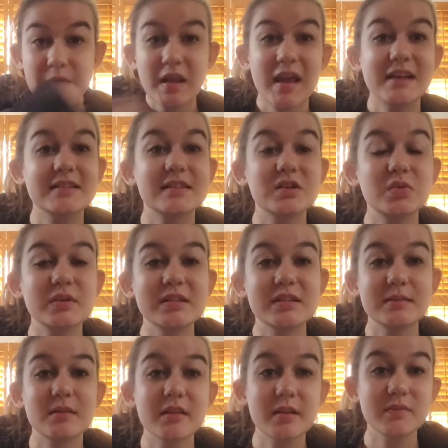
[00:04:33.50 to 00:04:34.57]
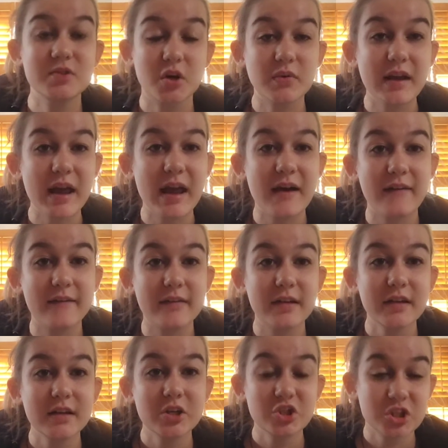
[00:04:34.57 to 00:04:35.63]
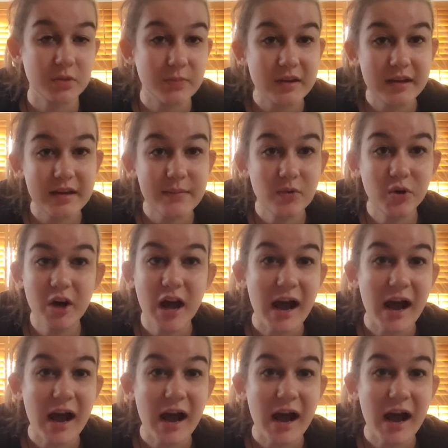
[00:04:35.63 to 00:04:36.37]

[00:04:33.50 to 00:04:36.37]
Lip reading: And so when some of them don't have shipping anymore,